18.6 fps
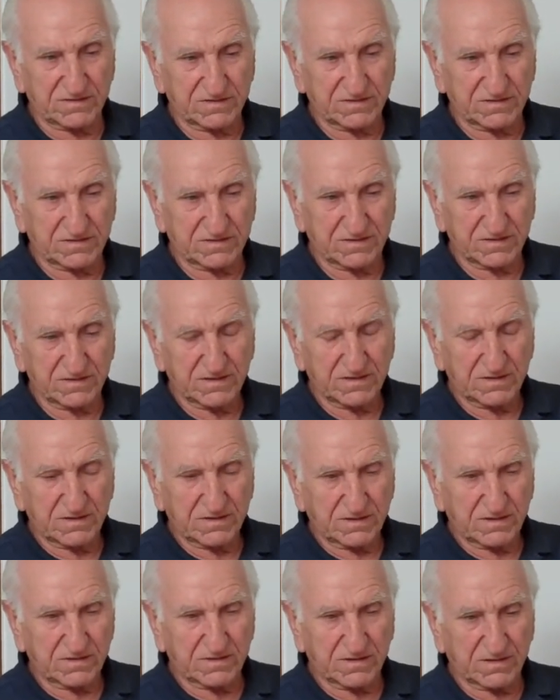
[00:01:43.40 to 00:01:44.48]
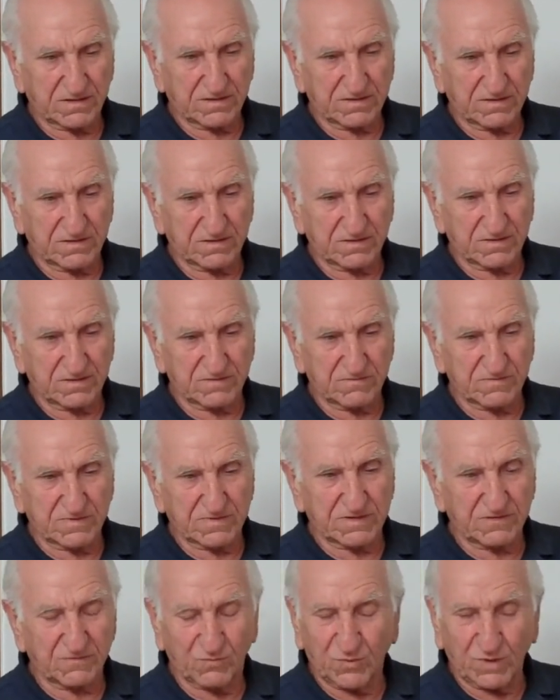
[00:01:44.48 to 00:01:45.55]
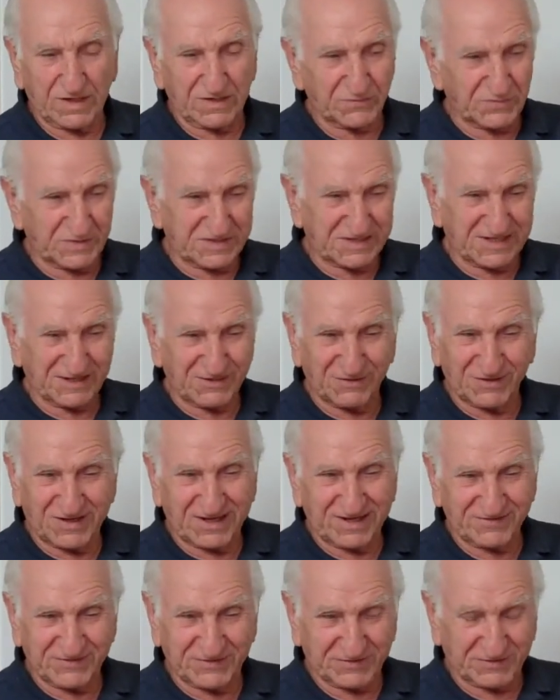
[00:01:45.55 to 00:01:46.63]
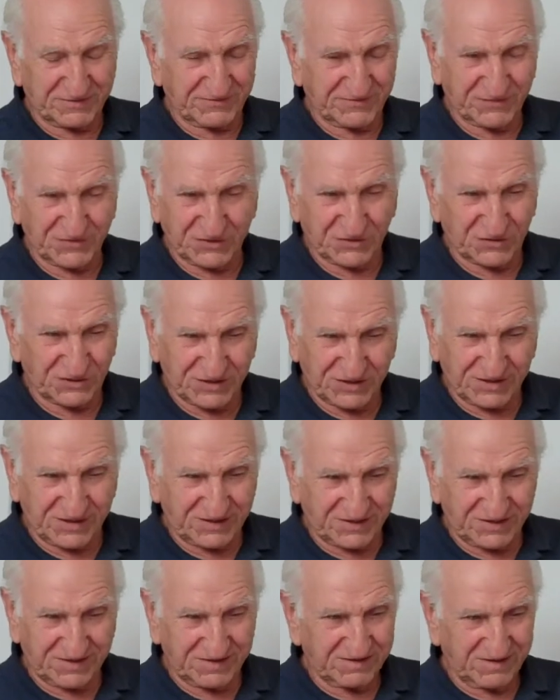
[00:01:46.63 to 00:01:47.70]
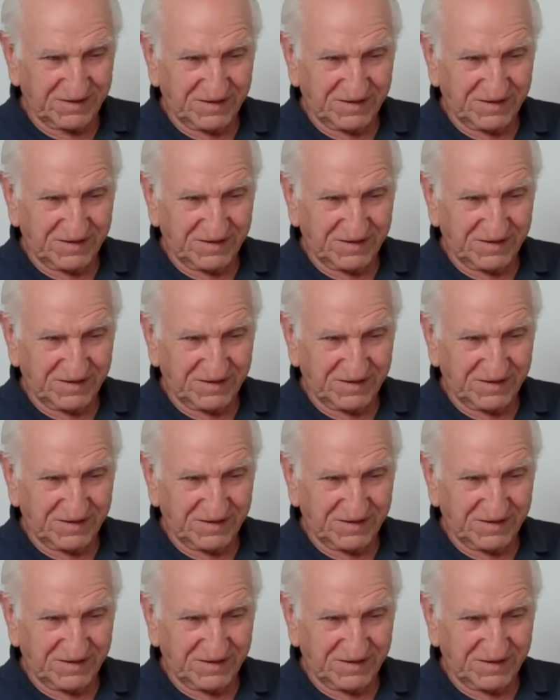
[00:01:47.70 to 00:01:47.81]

Contain. Did you like keep it in a fridge or? Well, we did not have a refrigerator.